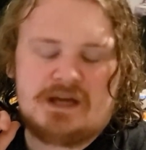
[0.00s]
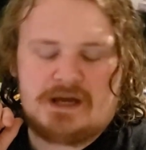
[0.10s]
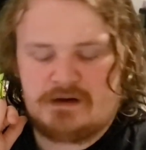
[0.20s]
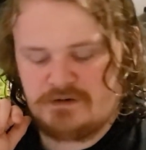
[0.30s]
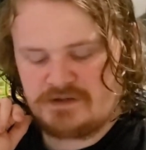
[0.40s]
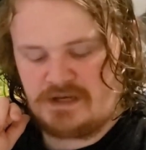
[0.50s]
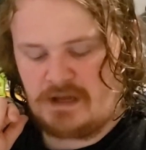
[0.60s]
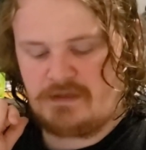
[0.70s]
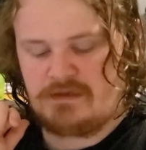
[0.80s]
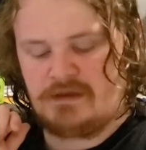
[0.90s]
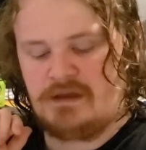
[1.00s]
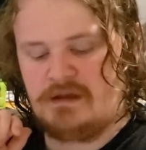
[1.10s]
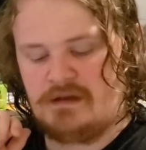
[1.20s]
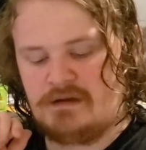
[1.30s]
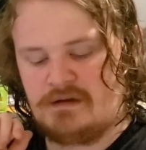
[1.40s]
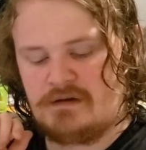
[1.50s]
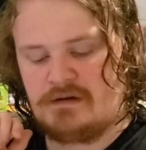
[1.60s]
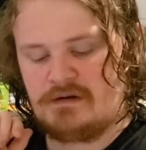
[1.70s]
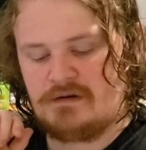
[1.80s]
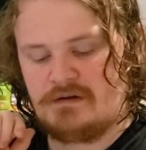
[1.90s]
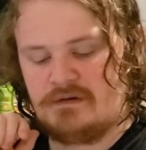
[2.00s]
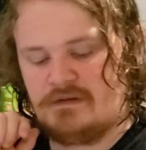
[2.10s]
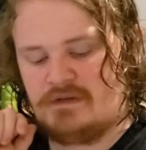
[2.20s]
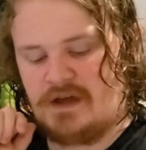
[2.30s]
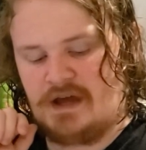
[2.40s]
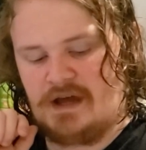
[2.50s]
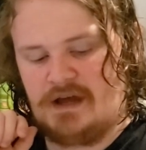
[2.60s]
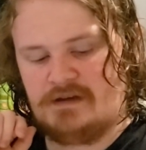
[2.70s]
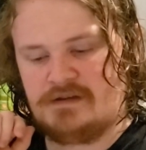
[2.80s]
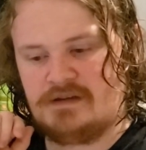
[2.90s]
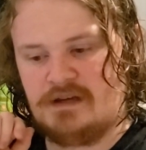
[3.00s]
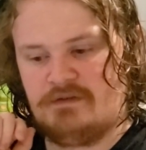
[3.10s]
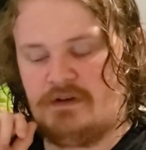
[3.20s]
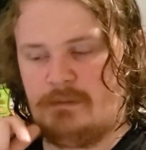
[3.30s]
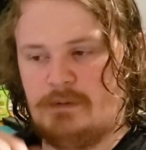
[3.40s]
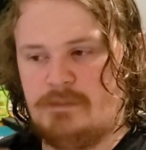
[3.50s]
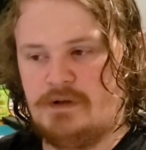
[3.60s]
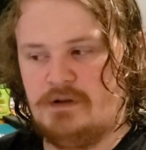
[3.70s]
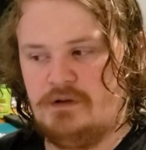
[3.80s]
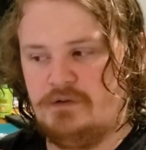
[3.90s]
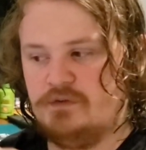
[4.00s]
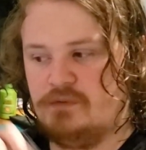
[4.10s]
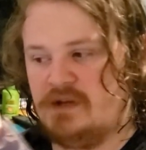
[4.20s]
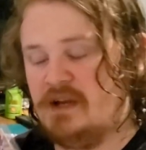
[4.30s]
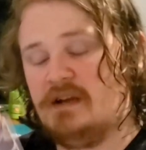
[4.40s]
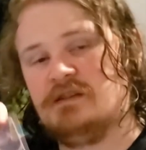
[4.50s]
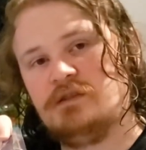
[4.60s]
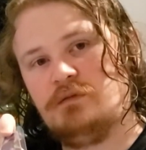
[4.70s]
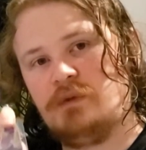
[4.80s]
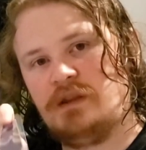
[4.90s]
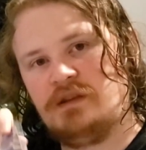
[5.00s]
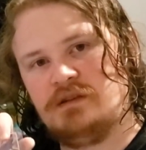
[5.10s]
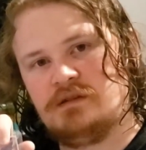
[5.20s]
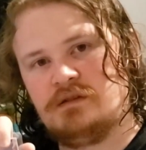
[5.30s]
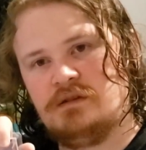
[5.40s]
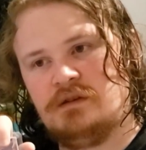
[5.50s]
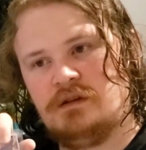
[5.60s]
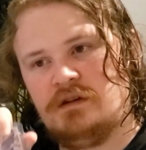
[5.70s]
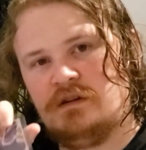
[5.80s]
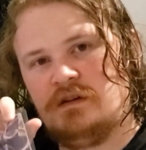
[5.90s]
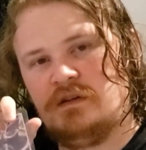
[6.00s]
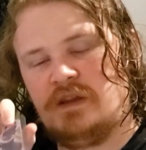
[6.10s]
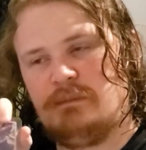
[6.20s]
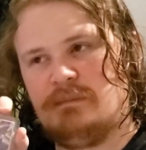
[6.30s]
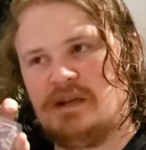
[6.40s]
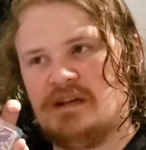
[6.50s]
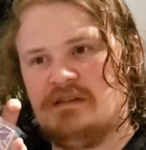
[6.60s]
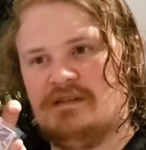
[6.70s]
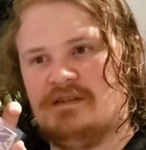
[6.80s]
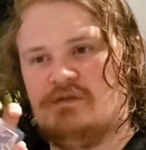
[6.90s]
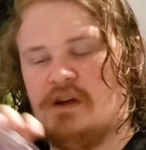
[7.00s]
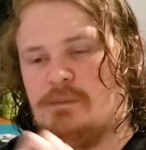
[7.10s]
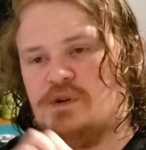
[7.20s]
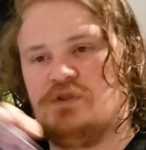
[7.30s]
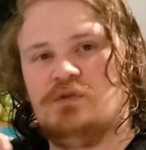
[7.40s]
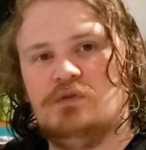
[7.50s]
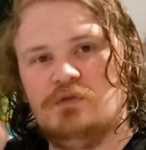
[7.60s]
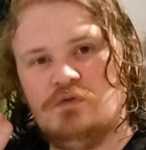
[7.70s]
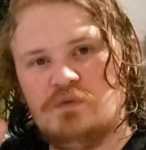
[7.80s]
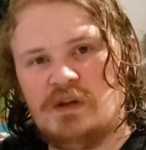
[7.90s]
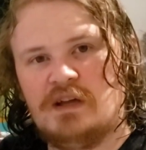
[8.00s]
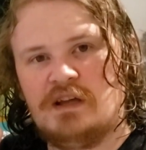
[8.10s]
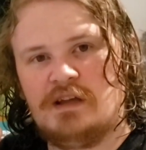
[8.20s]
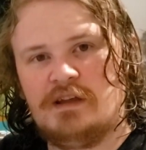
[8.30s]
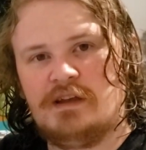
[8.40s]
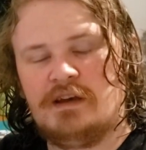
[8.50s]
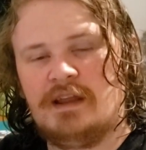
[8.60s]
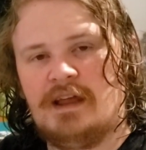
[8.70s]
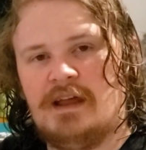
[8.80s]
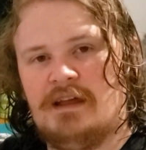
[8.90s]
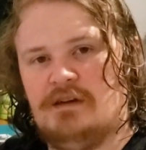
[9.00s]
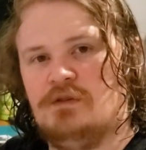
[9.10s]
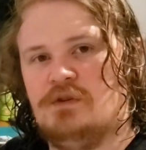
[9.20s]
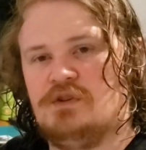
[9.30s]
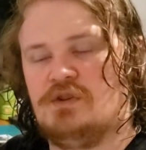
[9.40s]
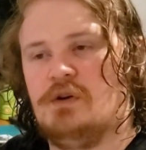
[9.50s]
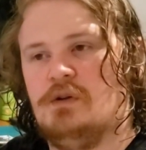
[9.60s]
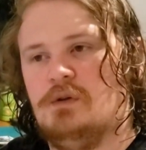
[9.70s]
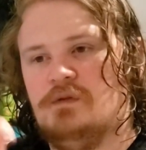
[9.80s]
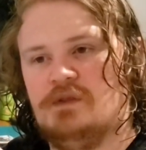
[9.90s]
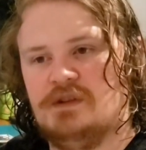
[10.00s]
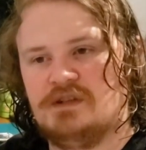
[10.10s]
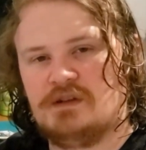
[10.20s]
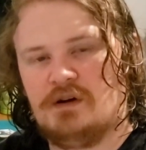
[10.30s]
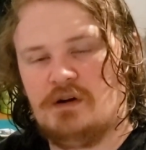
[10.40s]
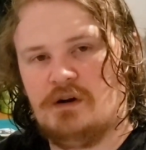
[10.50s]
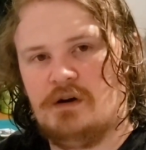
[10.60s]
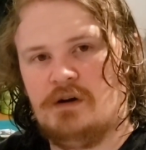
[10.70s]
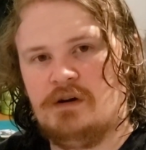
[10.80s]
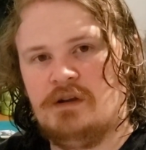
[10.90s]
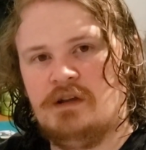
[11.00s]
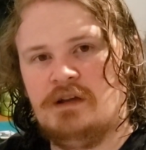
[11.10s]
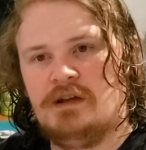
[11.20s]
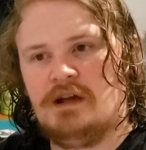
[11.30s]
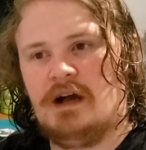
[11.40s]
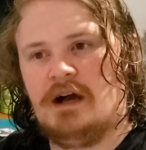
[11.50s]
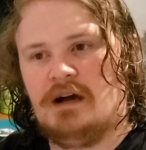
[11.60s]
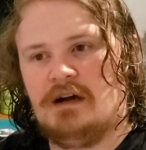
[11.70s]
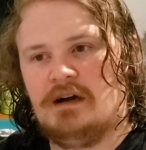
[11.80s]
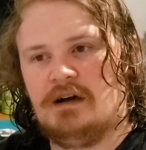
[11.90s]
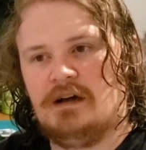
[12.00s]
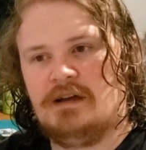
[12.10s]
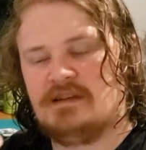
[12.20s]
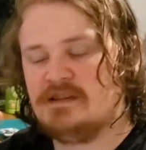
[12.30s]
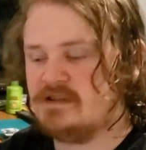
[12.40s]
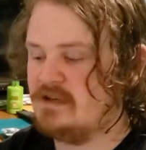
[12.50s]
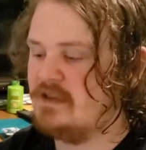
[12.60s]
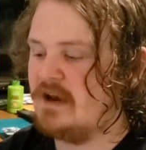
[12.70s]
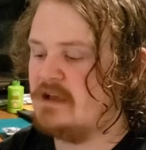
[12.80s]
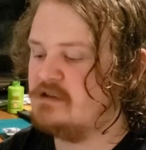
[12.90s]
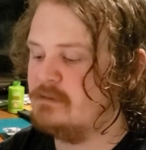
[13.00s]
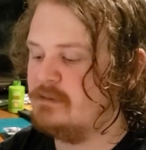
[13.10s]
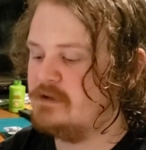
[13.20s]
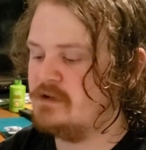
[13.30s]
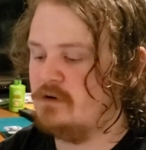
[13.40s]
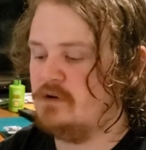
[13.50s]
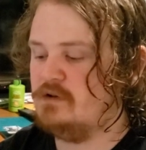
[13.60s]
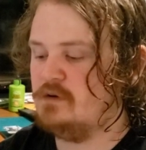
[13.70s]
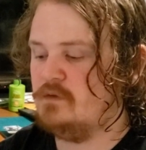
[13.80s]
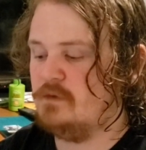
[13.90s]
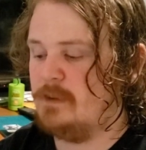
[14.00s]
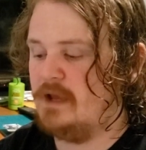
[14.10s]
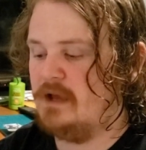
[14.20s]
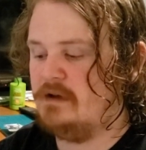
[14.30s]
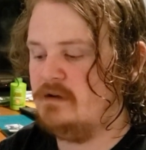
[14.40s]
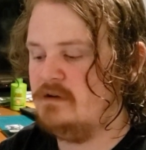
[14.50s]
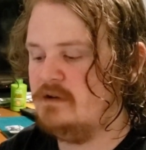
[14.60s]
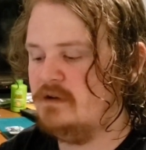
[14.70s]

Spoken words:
Honestly, I think that in the Flagberg build, you can still run this because of how much soul you run, and you can just call over this card. It doesn't say that it has to be placed on Guardian Circle from hand,